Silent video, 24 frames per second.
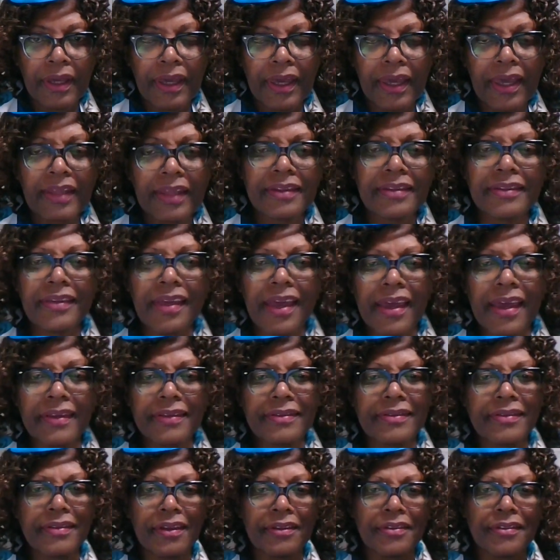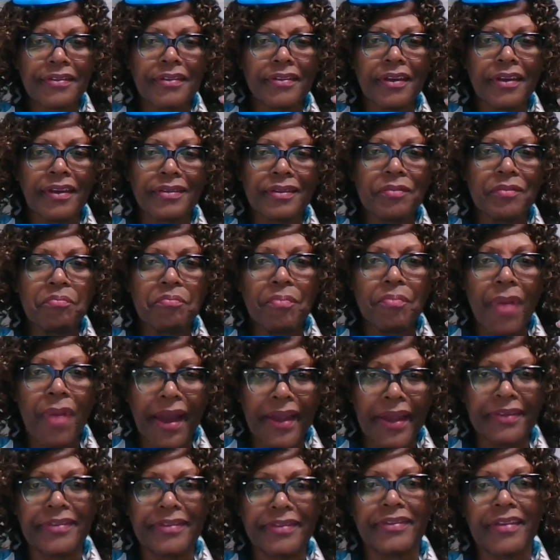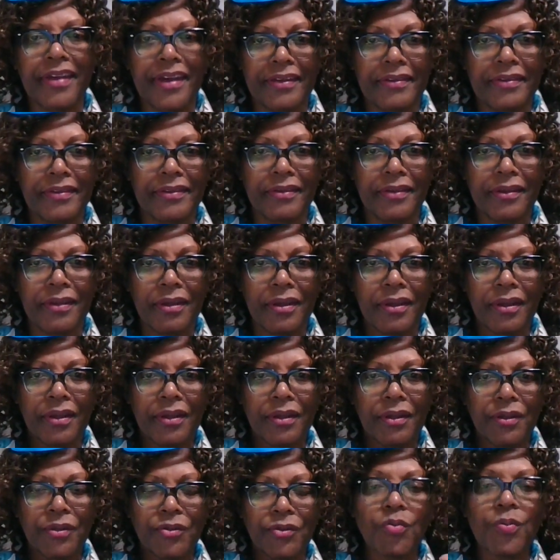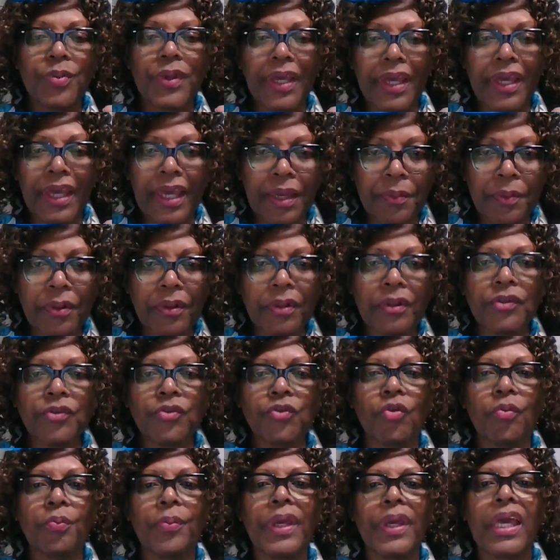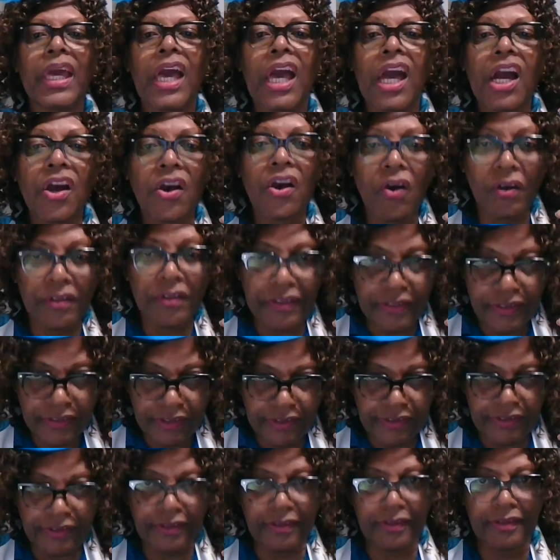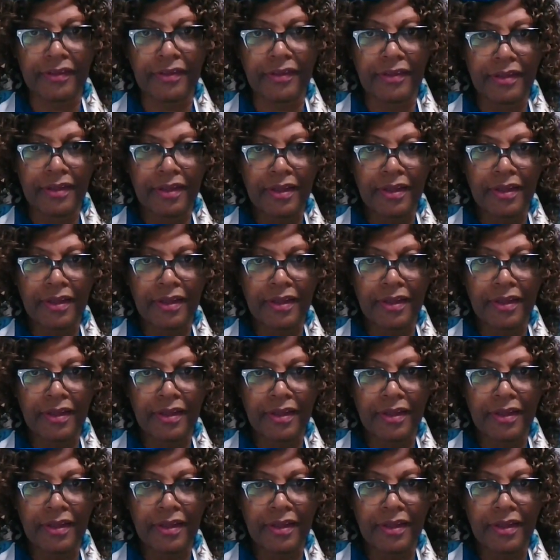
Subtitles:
it takes a certain mindset to be able to be consistent.